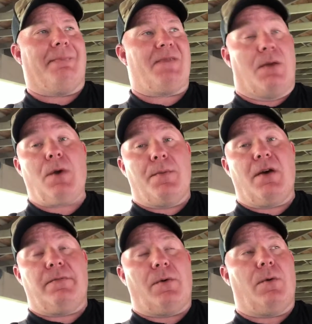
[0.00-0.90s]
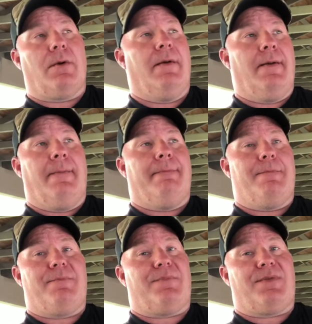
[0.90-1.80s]
and Romeo 4,
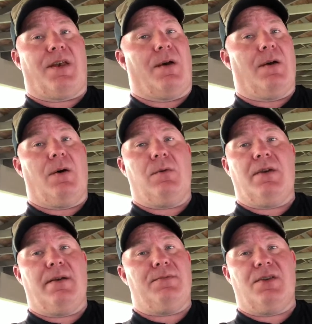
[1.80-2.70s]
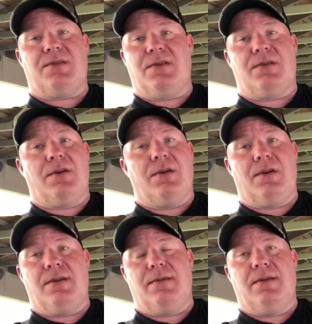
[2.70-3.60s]
they're holding up just as
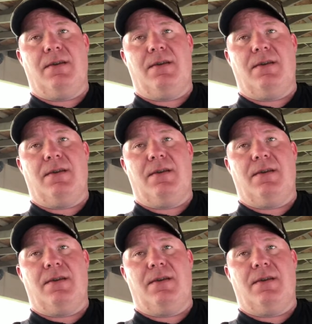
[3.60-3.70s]
good.